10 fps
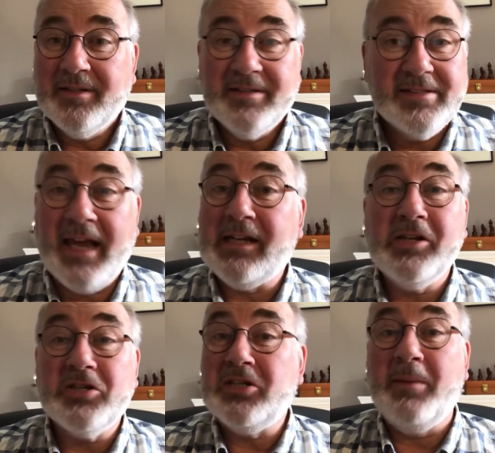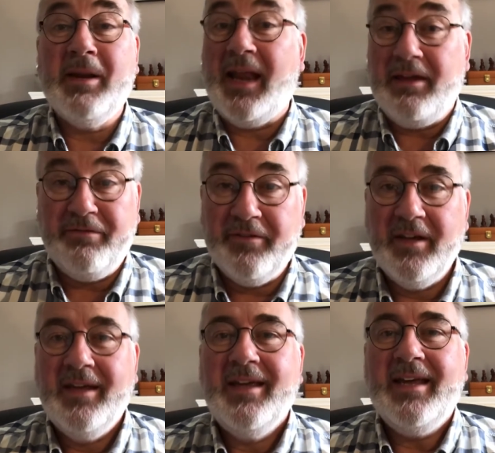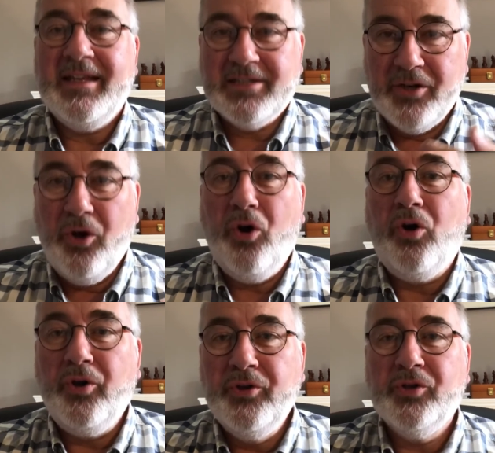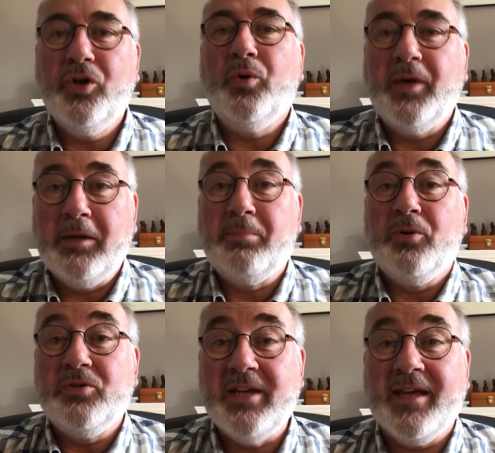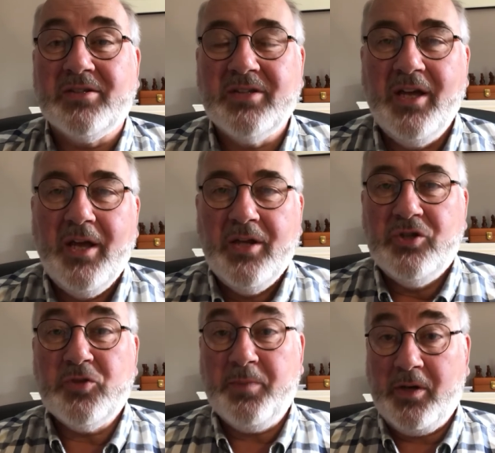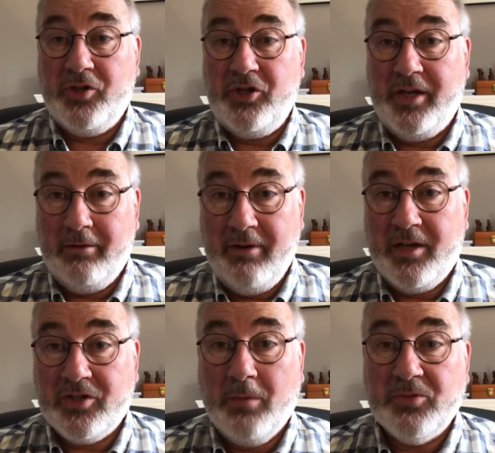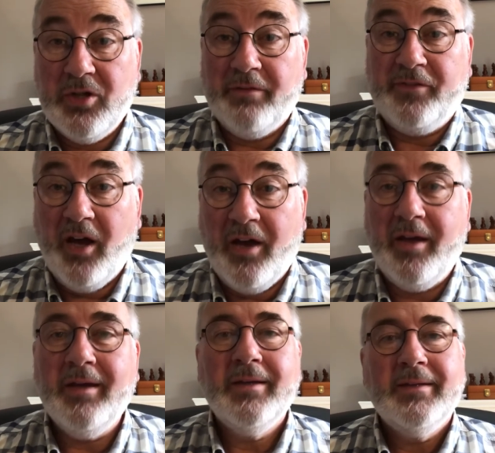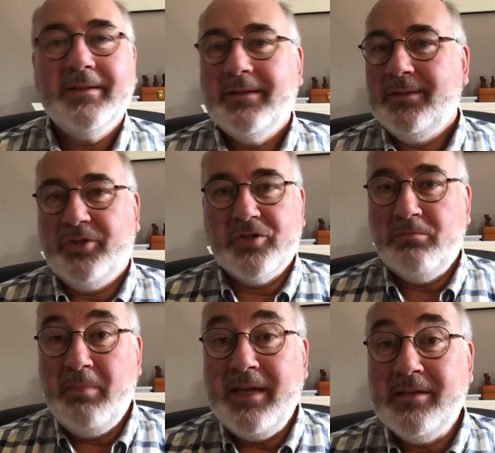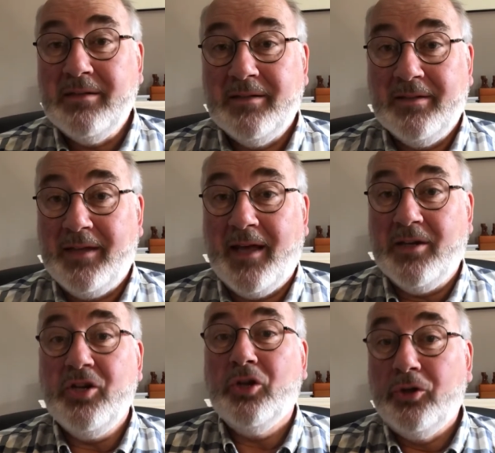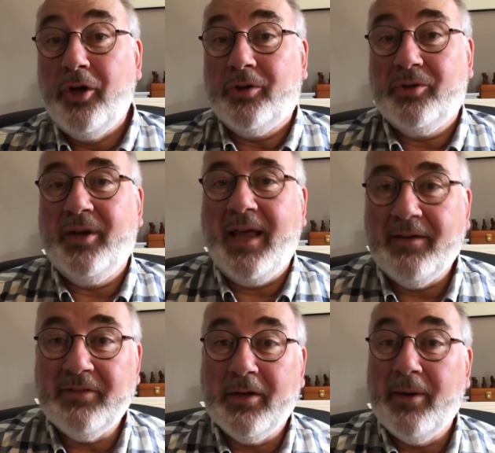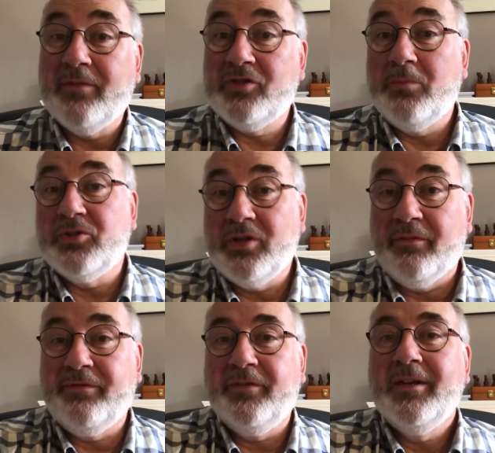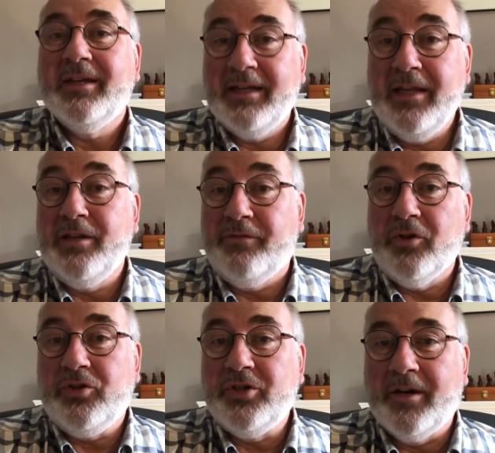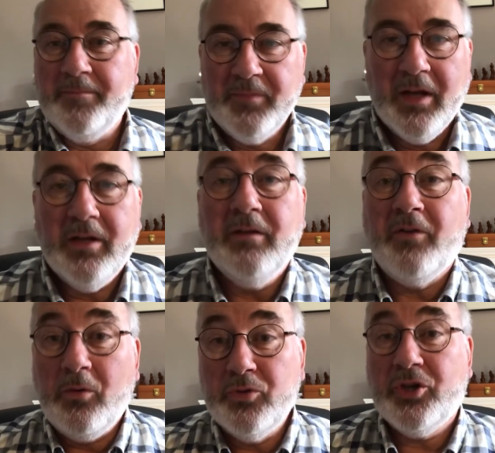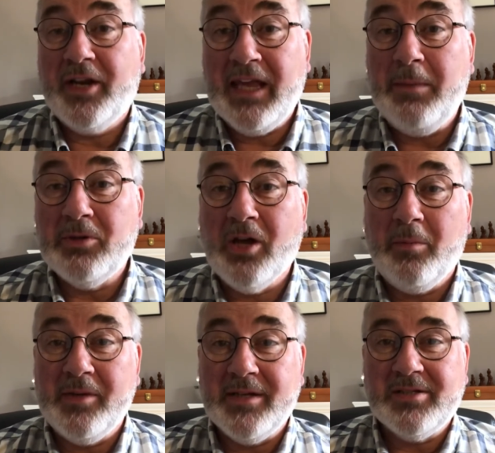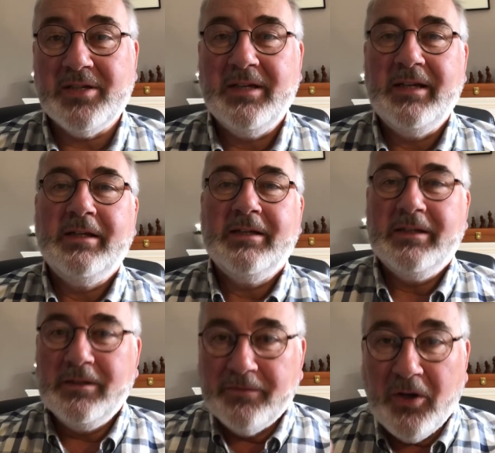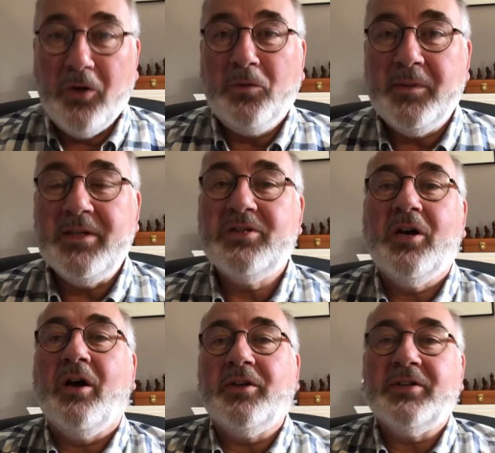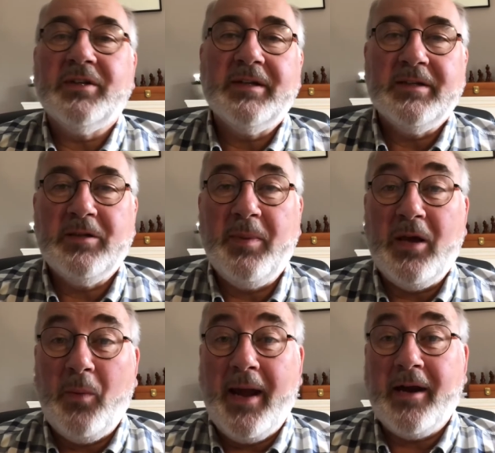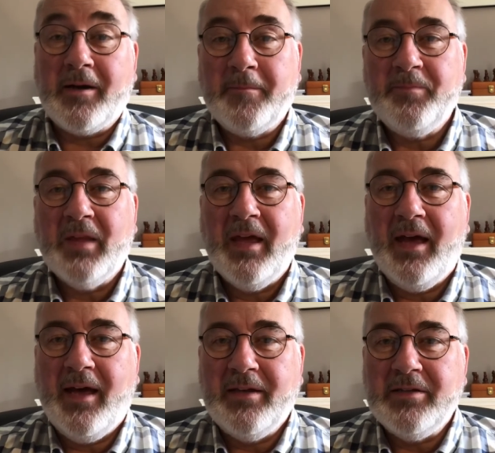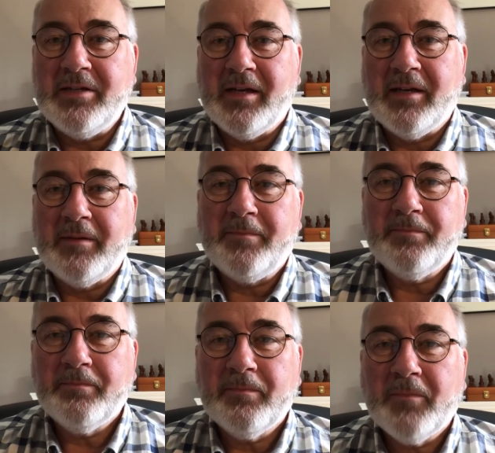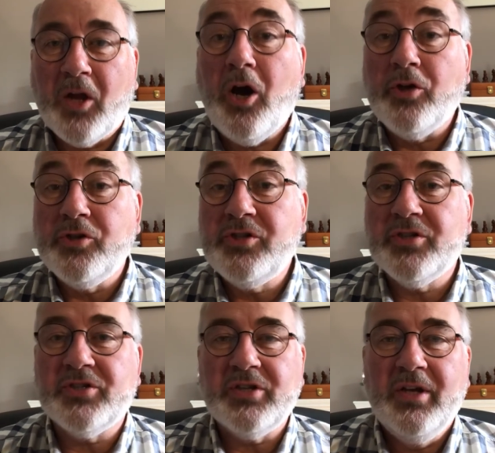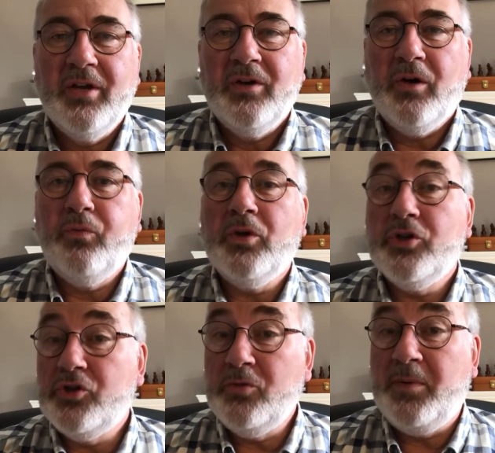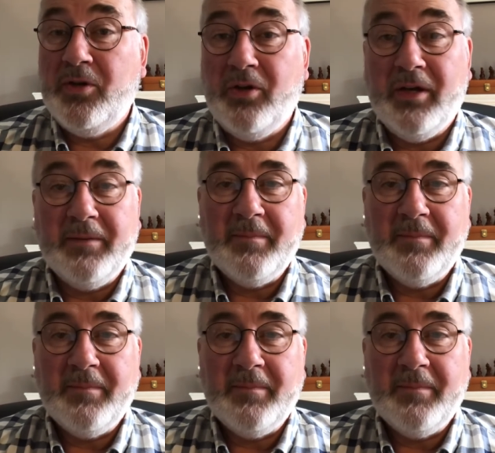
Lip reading: exactly the same in life. It's an ongoing process. Just because you get rid of some stuff now doesn't mean that you're not going to have to get rid of some stuff in the future. You've always got to keep on top of this. You've always got to be aware and conscious of what you should be doing